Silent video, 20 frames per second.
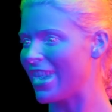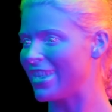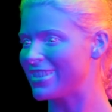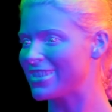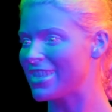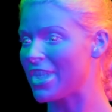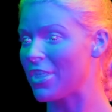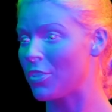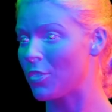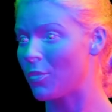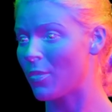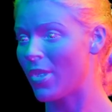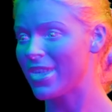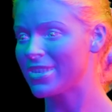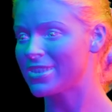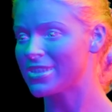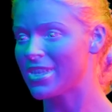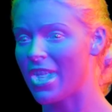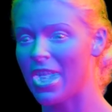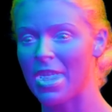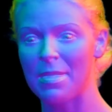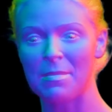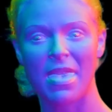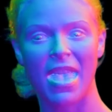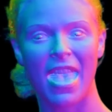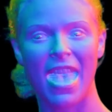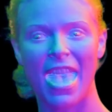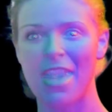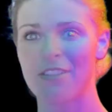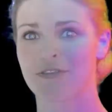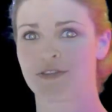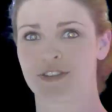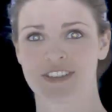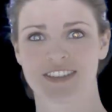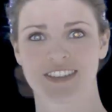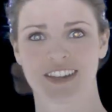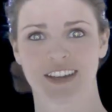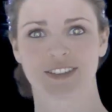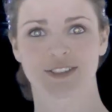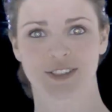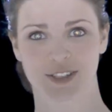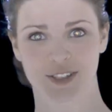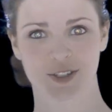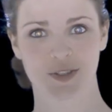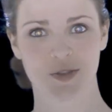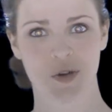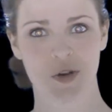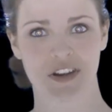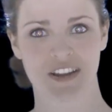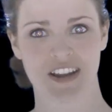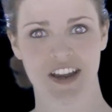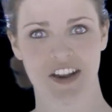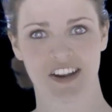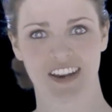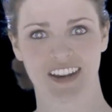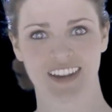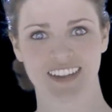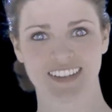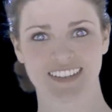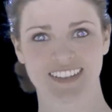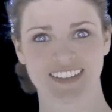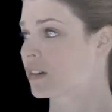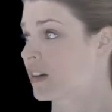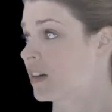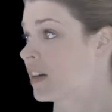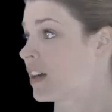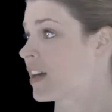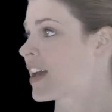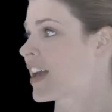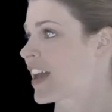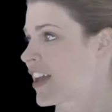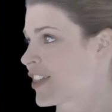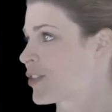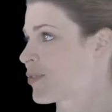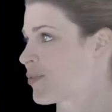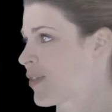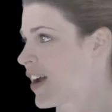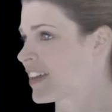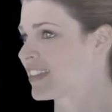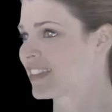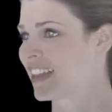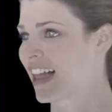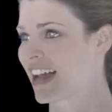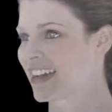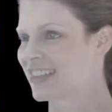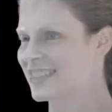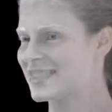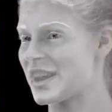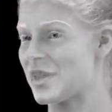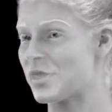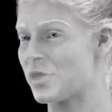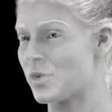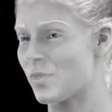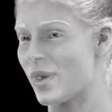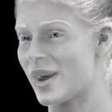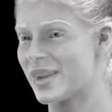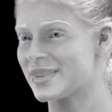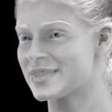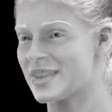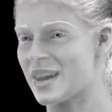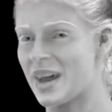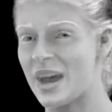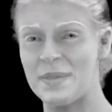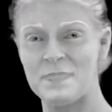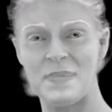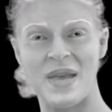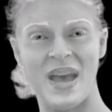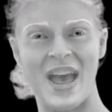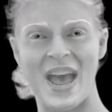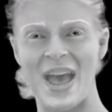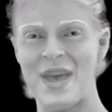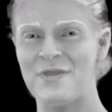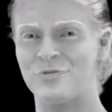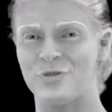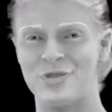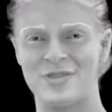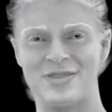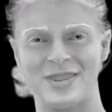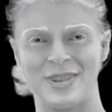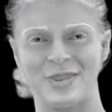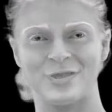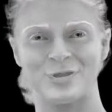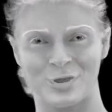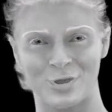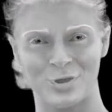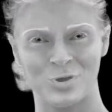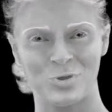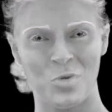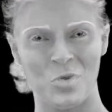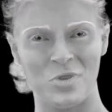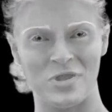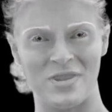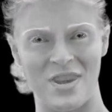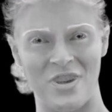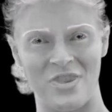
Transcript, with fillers: also estimates the diffuse albedo of the performance, and an ambient occlusion map can be derived by analyzing the shadowing and the reflectance functions.